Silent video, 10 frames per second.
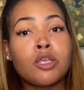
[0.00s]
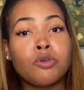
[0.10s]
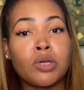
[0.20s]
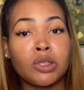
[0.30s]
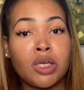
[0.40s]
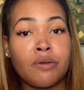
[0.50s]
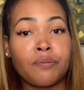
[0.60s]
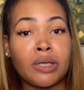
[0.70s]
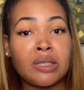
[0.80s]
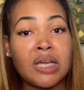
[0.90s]
you can
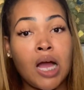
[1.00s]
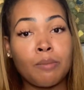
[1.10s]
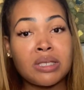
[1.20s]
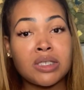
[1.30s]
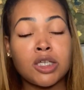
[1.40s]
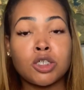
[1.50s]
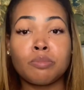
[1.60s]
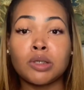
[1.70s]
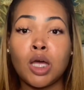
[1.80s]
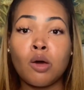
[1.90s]
leave in the comment
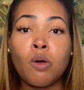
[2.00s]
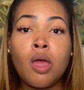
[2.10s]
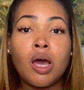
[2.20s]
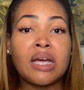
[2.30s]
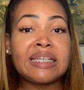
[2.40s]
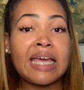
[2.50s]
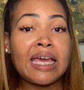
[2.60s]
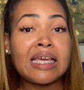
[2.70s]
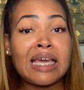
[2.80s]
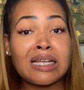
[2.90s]
section below a
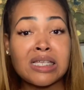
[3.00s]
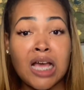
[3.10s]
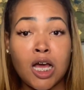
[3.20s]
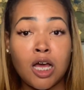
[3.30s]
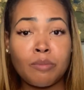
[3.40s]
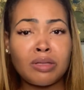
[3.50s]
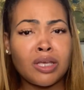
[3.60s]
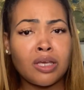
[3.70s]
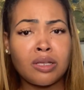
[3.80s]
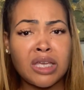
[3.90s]
date and a time
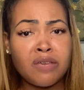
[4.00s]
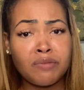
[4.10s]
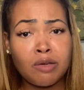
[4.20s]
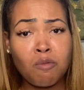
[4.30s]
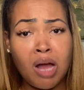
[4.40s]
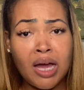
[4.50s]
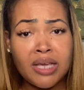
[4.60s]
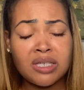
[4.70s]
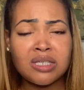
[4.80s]
and evening wise,